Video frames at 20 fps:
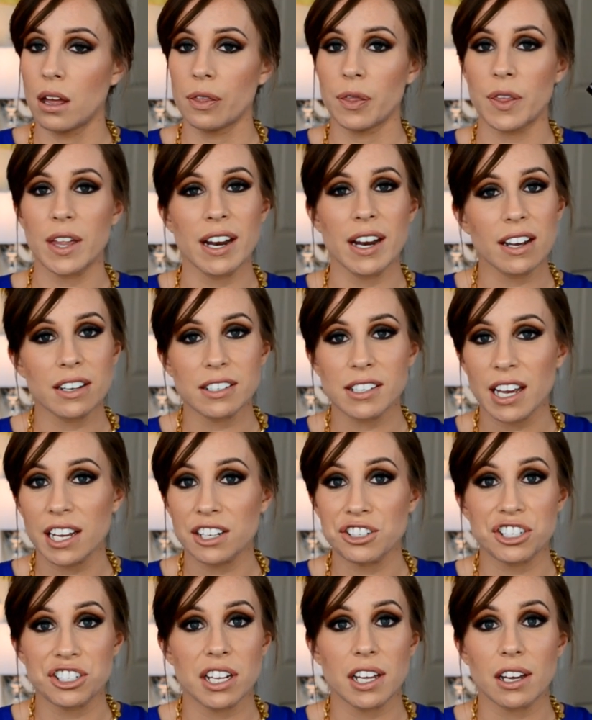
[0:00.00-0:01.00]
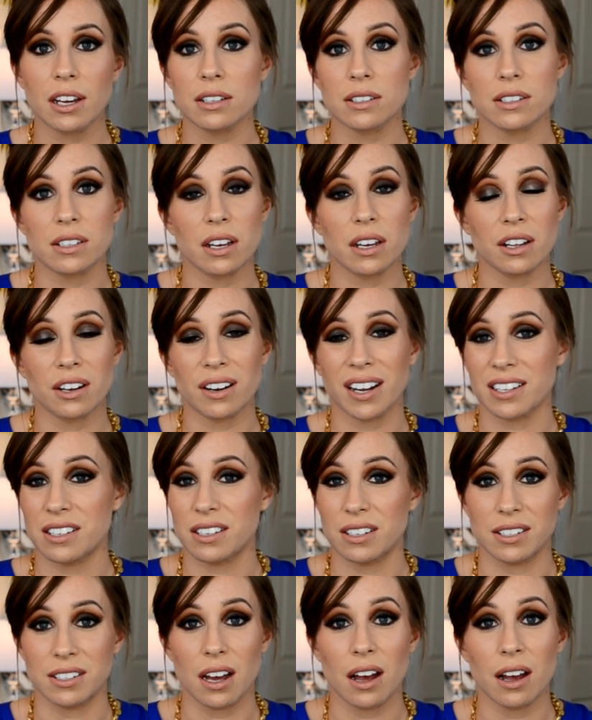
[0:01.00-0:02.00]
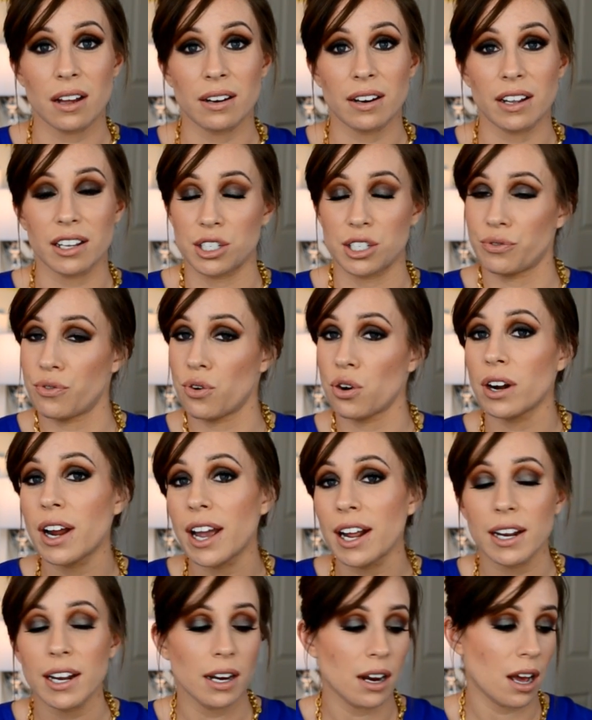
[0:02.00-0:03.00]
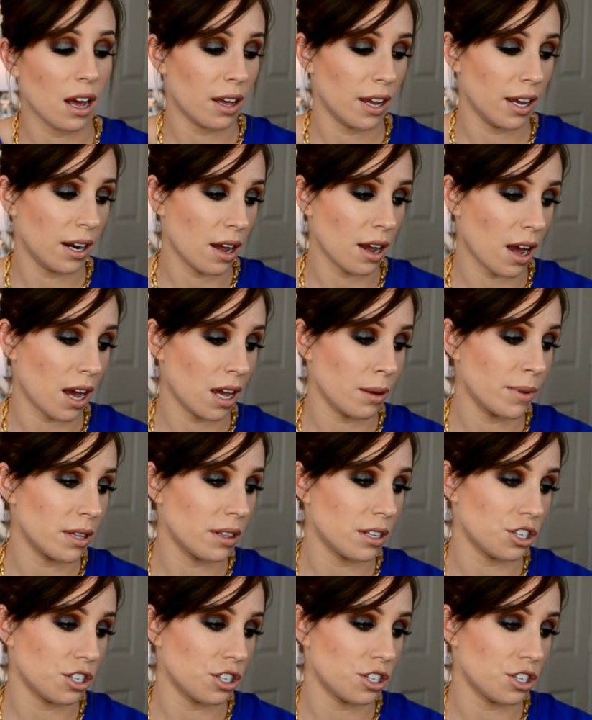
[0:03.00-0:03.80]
the NYX H D concealer gets it done. It's four ninety-nine. I'm in